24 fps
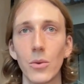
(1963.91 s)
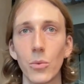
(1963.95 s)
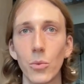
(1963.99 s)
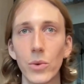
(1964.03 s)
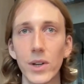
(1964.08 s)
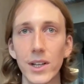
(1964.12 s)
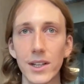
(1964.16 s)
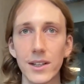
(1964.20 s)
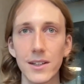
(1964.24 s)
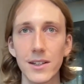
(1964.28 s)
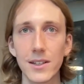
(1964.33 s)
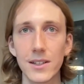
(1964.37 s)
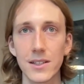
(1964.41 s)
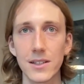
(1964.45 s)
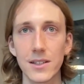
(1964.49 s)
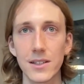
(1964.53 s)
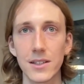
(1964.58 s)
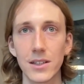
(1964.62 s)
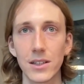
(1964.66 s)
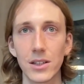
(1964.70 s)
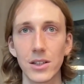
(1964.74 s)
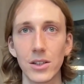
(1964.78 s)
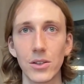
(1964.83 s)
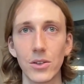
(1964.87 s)

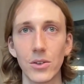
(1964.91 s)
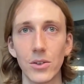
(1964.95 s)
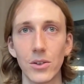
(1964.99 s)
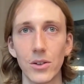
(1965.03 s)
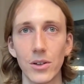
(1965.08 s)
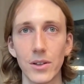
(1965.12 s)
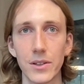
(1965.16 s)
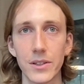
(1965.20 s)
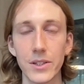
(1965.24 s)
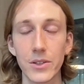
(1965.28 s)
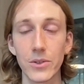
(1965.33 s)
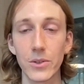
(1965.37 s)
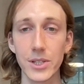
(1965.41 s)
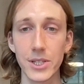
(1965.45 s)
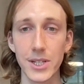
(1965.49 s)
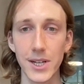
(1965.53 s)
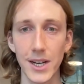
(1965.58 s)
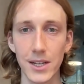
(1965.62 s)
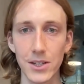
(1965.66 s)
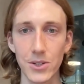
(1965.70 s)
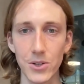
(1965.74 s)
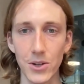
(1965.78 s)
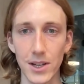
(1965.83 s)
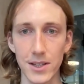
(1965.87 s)
witness your source
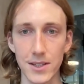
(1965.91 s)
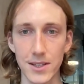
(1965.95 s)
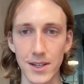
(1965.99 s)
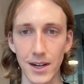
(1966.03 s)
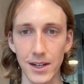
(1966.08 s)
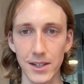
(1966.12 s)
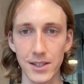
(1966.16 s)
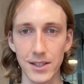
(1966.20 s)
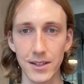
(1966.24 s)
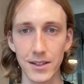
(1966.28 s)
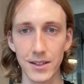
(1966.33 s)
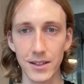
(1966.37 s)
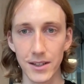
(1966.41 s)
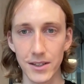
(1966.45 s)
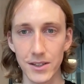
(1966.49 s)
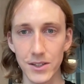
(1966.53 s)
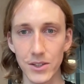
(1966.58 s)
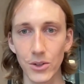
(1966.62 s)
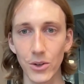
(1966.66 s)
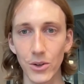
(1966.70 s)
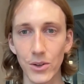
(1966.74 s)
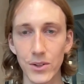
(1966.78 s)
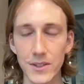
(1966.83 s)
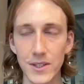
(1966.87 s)
chain transaction
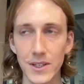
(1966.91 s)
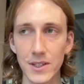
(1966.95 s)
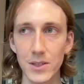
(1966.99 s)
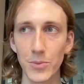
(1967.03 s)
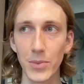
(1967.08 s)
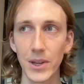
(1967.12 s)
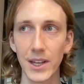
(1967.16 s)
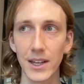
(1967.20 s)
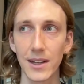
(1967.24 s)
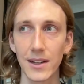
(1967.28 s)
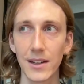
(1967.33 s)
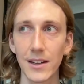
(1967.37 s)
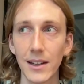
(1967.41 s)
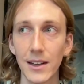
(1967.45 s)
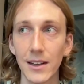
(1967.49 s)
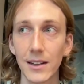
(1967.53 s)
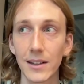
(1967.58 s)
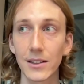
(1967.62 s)
as soon as it's been